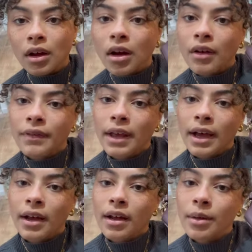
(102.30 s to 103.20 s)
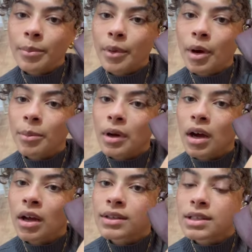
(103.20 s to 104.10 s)
of that bottom
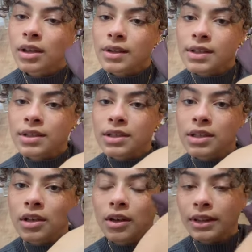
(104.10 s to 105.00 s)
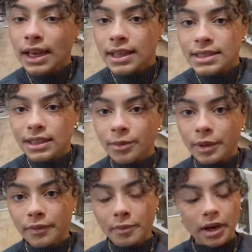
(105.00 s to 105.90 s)
card slot. So just along there, there's a little
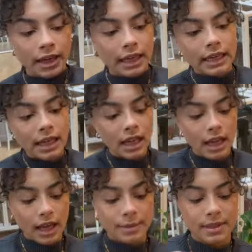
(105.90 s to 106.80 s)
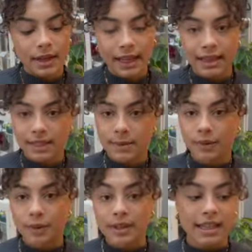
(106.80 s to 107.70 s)
bit of marking. So again, that's why I
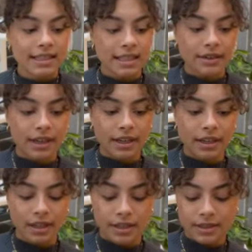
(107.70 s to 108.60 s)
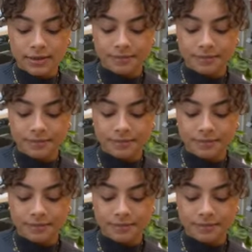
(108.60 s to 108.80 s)
called the interior good.